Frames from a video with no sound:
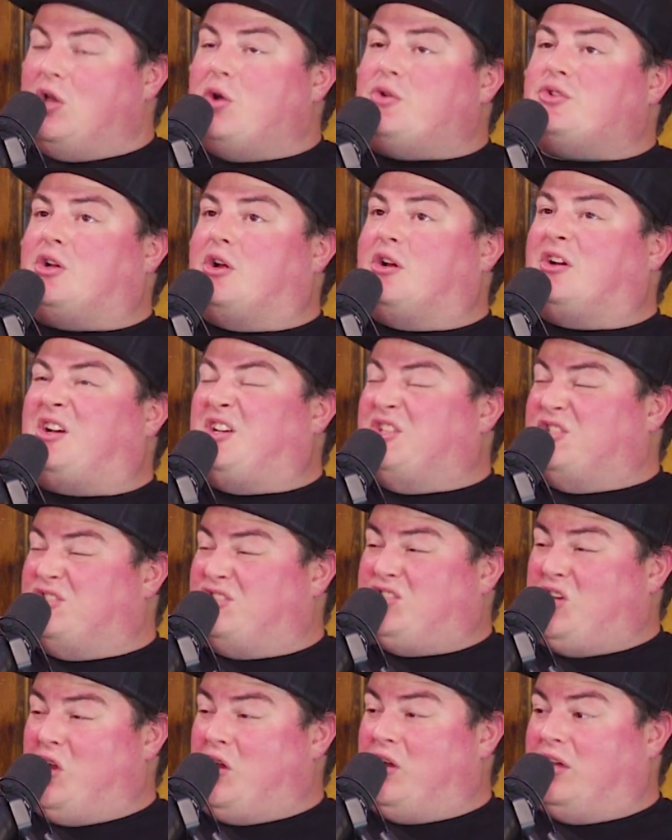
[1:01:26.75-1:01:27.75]
Those hurt.
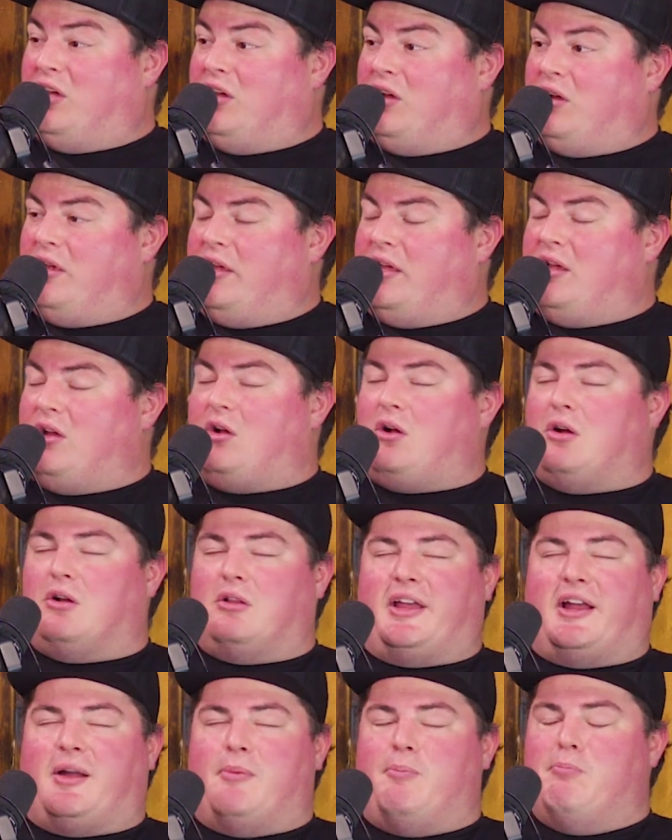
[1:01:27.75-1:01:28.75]
Concerta
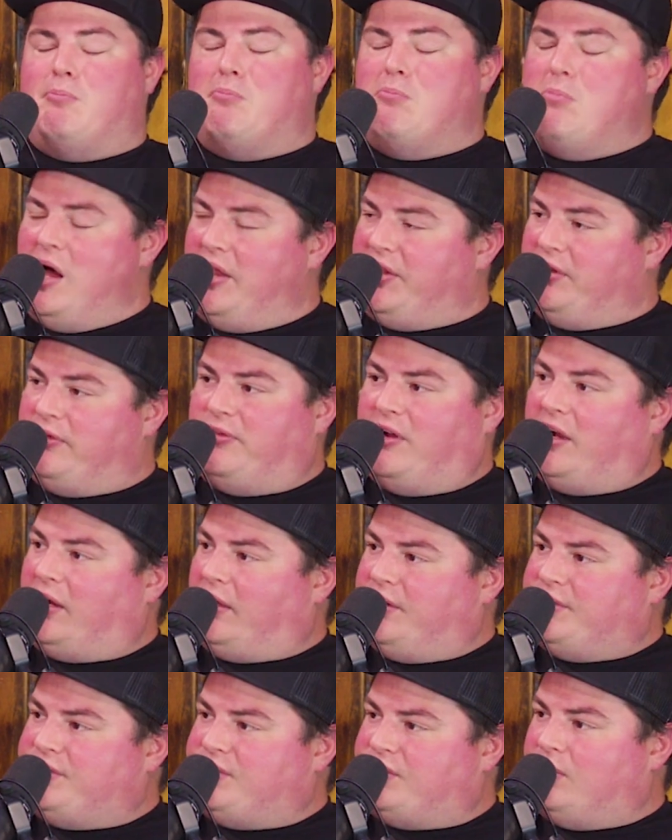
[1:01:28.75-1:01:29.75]
hurt like a
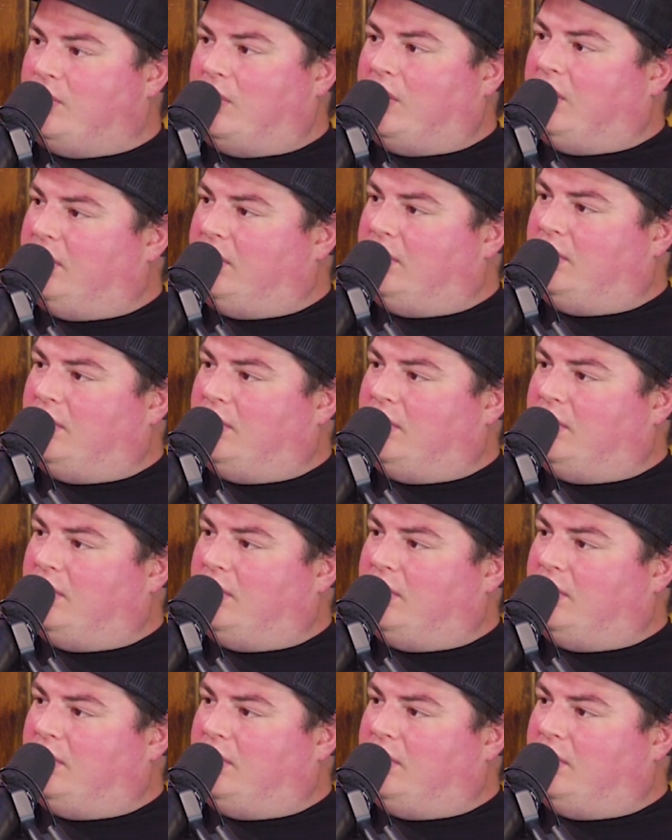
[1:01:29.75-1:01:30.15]
motherfucker to snort